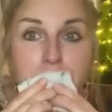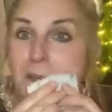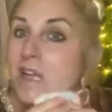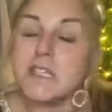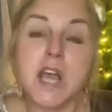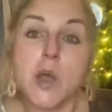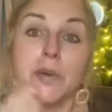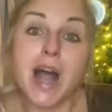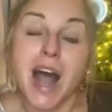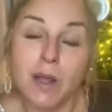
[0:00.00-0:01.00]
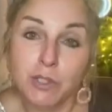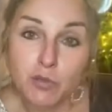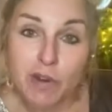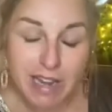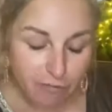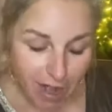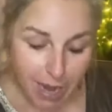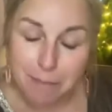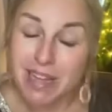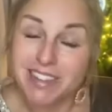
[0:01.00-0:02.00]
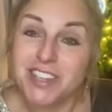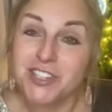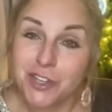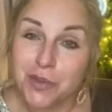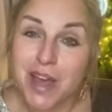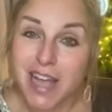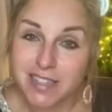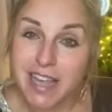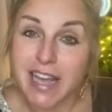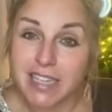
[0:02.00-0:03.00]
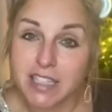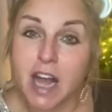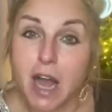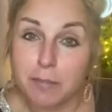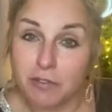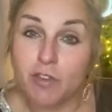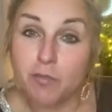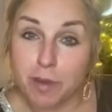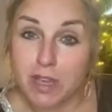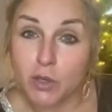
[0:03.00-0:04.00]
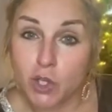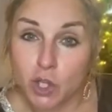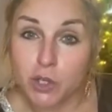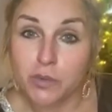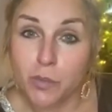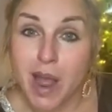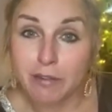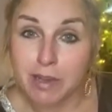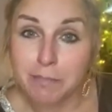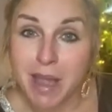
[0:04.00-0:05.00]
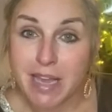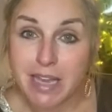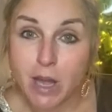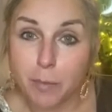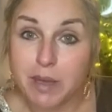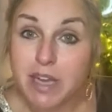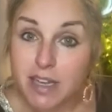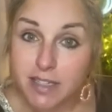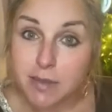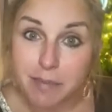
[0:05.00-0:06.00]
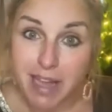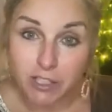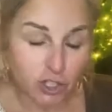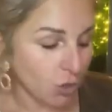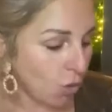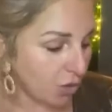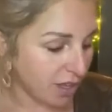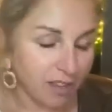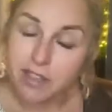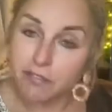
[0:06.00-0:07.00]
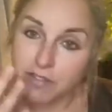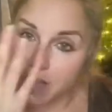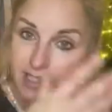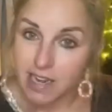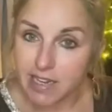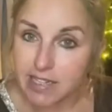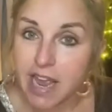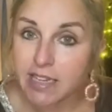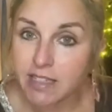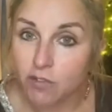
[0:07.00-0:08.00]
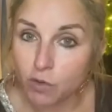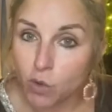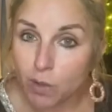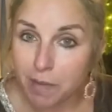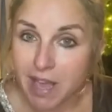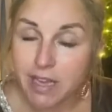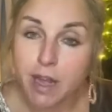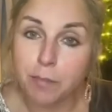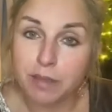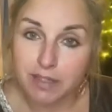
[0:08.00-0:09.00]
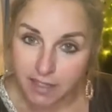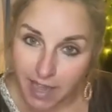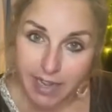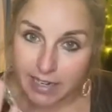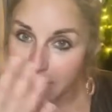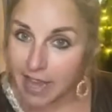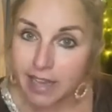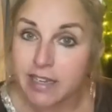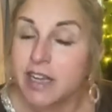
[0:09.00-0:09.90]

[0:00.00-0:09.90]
So I would really recommend that you do that a second time if you've been wearing makeup, to make sure that the first layer takes off all the makeup and the second layer